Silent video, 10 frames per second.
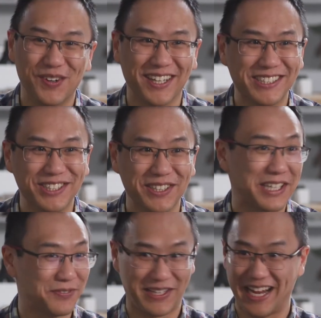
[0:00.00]
wanted too.
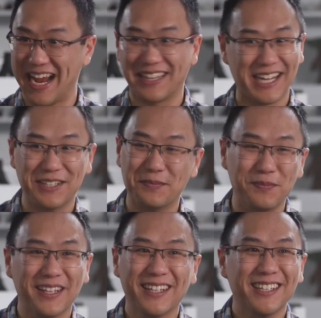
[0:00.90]
Like if they had that
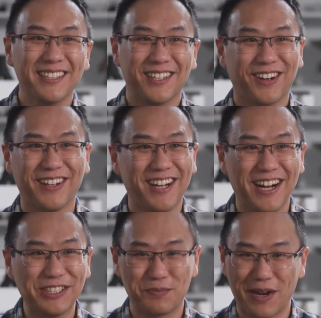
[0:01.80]
early
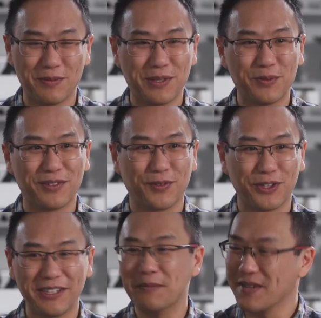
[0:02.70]
on, you probably would have
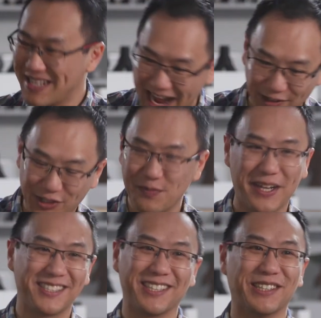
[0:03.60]
ordered it, but now you
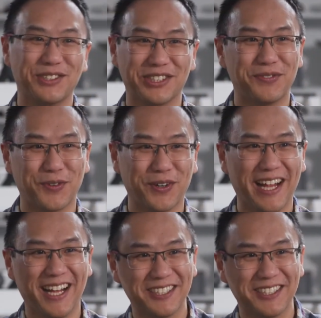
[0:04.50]
made a solution for that.